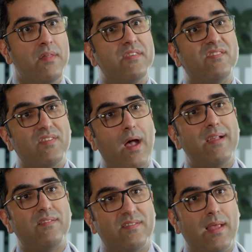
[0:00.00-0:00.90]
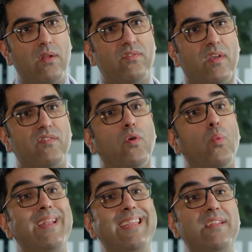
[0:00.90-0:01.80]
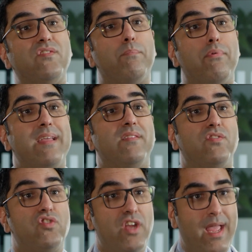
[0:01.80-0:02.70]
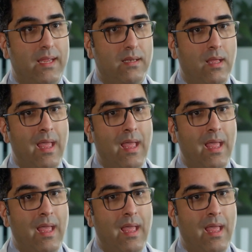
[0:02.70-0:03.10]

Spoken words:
The science tells us that we need to break this chain.